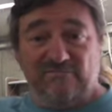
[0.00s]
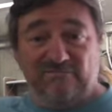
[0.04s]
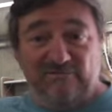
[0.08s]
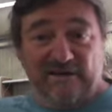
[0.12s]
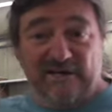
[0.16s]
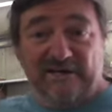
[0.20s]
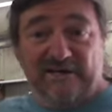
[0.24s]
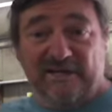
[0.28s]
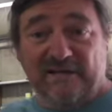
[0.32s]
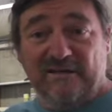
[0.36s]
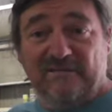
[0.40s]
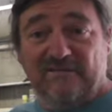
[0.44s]

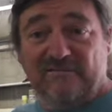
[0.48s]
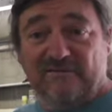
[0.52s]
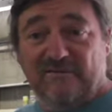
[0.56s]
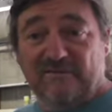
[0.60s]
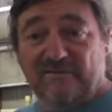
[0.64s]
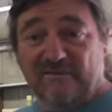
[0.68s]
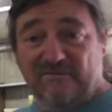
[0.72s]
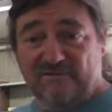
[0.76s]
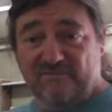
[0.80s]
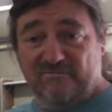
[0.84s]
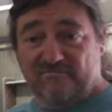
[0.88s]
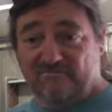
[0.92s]
Flanagan that
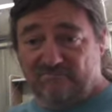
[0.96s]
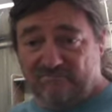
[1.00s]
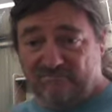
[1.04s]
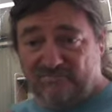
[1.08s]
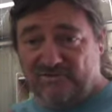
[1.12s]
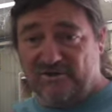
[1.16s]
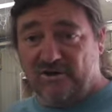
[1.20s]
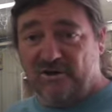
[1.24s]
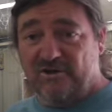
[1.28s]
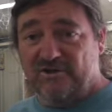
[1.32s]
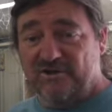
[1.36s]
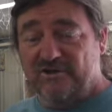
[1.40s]
I
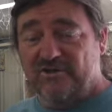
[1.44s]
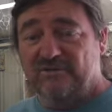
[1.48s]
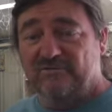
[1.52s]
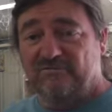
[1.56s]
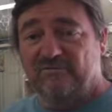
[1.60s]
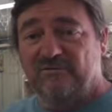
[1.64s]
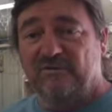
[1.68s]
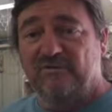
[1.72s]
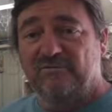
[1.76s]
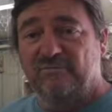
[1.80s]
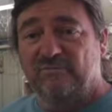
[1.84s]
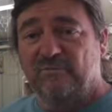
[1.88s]
showed you, the
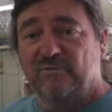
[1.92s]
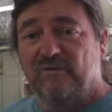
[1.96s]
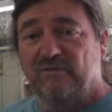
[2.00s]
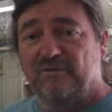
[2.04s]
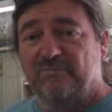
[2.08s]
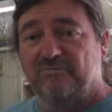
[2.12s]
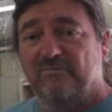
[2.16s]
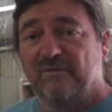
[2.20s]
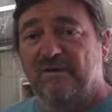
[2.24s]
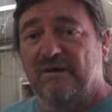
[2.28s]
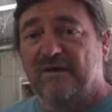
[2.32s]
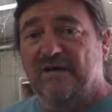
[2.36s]
first board,